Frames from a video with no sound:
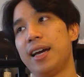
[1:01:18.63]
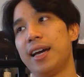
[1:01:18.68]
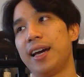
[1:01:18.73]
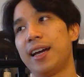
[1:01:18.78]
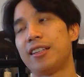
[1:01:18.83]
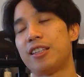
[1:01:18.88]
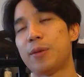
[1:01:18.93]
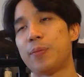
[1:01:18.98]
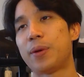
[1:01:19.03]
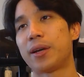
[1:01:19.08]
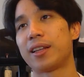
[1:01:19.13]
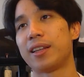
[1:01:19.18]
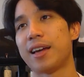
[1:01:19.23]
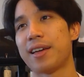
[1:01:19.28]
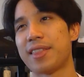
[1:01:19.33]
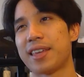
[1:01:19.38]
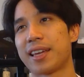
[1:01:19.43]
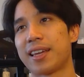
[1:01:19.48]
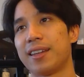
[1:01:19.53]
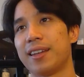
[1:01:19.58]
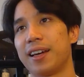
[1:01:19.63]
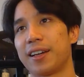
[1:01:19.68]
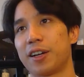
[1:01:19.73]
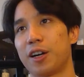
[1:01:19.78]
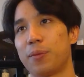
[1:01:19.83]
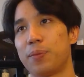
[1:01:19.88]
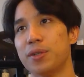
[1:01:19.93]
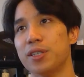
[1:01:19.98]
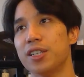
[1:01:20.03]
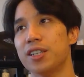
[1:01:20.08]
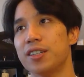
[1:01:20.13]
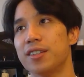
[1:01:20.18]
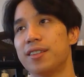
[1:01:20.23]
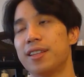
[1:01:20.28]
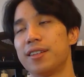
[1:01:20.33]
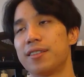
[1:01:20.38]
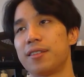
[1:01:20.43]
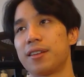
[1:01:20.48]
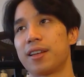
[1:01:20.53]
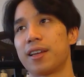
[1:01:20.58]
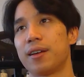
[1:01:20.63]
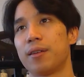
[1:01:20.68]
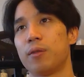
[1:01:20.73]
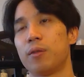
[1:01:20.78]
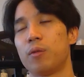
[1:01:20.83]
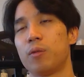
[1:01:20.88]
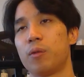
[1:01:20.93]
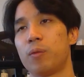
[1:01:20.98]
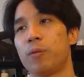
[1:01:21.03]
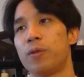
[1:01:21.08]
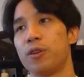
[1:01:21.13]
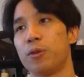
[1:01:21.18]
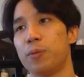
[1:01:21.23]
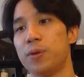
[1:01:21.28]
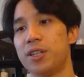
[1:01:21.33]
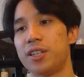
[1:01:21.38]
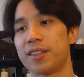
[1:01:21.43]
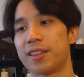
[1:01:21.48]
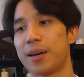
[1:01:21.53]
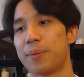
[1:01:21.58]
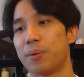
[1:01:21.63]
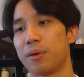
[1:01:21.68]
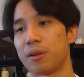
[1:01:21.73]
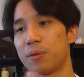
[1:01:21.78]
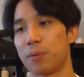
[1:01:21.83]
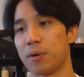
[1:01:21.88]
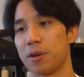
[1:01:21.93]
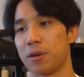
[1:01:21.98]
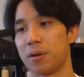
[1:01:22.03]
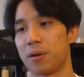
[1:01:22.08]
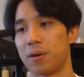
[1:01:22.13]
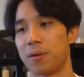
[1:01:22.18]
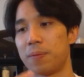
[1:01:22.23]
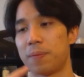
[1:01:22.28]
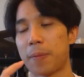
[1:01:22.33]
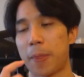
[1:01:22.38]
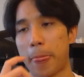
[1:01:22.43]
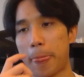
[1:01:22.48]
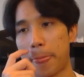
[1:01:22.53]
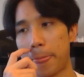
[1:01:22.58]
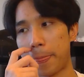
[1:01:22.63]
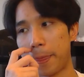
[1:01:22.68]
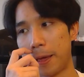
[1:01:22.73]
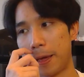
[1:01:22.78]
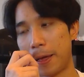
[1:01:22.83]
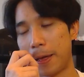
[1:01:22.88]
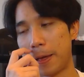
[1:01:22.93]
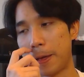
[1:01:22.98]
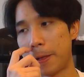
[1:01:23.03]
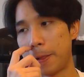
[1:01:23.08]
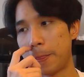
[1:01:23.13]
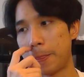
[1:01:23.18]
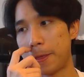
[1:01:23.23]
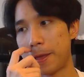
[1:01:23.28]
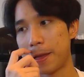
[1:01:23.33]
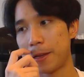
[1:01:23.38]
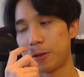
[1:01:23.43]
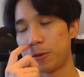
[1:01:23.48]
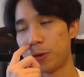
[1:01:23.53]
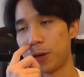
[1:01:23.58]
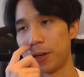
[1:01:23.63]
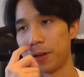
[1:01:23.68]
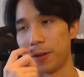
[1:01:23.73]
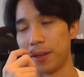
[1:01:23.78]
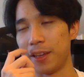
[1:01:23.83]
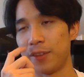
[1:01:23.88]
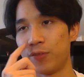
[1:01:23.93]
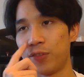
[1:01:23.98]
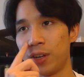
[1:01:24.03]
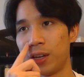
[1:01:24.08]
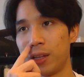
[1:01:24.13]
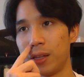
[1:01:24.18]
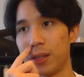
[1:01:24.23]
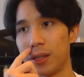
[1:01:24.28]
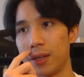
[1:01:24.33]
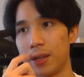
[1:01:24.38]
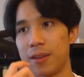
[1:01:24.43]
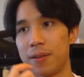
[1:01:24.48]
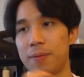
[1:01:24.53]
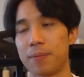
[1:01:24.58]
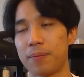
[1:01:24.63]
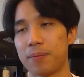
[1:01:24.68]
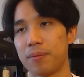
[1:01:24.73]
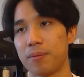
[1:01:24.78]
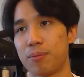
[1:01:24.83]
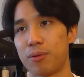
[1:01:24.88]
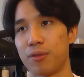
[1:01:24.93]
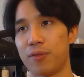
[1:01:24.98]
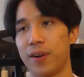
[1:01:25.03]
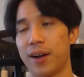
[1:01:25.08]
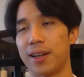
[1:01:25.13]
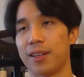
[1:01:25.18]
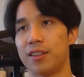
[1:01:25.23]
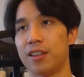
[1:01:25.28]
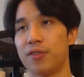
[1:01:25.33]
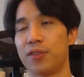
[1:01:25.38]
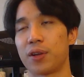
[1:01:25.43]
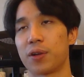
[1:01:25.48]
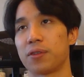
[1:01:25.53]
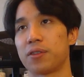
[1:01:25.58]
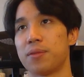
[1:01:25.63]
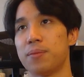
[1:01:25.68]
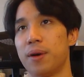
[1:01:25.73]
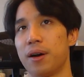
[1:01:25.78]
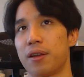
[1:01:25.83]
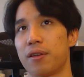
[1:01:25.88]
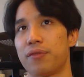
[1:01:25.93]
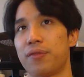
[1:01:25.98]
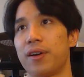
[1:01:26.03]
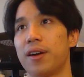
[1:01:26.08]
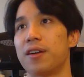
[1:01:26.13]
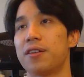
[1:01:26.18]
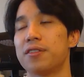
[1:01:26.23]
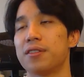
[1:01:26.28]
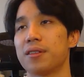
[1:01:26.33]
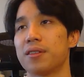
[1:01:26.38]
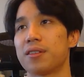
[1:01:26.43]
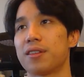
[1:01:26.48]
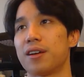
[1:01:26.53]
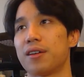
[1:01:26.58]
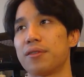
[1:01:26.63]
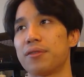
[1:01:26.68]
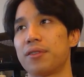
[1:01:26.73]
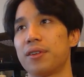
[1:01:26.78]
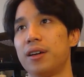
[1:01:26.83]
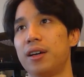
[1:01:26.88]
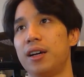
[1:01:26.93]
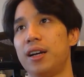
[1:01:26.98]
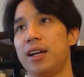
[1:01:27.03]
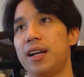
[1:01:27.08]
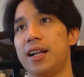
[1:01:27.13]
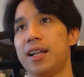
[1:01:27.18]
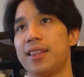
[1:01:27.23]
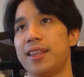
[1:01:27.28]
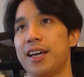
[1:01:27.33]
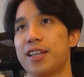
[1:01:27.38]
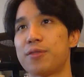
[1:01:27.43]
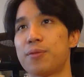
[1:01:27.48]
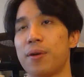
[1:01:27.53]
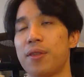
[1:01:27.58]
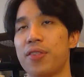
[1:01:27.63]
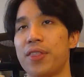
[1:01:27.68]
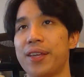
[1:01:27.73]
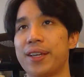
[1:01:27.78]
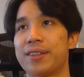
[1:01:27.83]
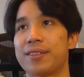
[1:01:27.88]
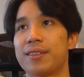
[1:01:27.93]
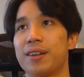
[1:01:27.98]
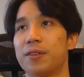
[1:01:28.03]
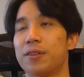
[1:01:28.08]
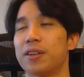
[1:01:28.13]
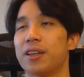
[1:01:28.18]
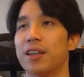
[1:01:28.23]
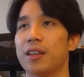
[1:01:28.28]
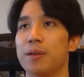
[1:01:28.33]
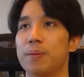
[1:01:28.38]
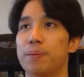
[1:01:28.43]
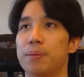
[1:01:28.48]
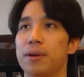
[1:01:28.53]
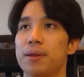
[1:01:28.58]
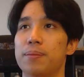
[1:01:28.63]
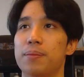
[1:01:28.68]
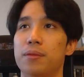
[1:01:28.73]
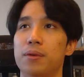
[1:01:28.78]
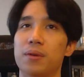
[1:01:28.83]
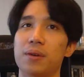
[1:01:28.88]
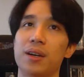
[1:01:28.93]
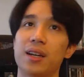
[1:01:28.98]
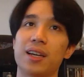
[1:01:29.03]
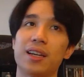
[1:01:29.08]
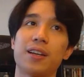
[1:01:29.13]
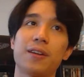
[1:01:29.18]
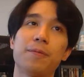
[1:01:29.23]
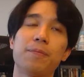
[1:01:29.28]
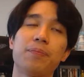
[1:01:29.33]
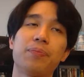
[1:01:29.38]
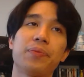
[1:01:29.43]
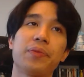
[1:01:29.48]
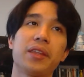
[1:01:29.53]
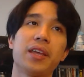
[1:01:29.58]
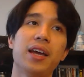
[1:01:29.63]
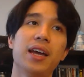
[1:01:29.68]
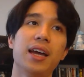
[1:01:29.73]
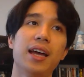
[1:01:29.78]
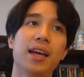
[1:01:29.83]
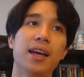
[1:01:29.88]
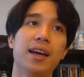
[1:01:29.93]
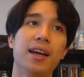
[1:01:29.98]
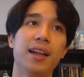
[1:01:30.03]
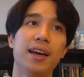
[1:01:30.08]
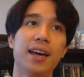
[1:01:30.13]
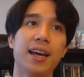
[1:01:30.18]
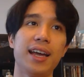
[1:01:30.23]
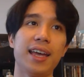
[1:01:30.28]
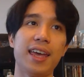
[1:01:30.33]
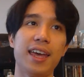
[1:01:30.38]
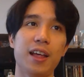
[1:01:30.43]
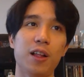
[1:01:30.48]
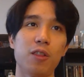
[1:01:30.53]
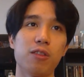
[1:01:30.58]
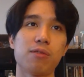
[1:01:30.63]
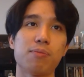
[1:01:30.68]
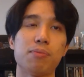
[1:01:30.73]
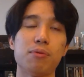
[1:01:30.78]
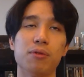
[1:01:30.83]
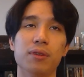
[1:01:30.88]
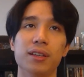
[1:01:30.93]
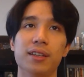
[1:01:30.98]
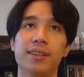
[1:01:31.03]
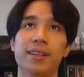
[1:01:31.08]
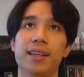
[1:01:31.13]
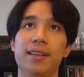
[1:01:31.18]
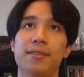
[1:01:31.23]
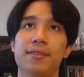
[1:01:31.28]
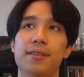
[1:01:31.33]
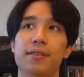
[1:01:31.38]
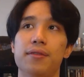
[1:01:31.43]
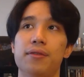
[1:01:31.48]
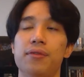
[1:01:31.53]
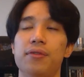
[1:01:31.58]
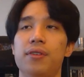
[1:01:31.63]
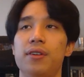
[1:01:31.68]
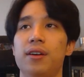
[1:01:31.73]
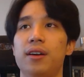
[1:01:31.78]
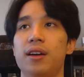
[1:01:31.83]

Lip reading: And typically, I think in like RPGs, that's when you're reaching that point where you're trying to infinitely provide difficulty modifiers on stuff. That's when things start to get a bit more like health pool intensive,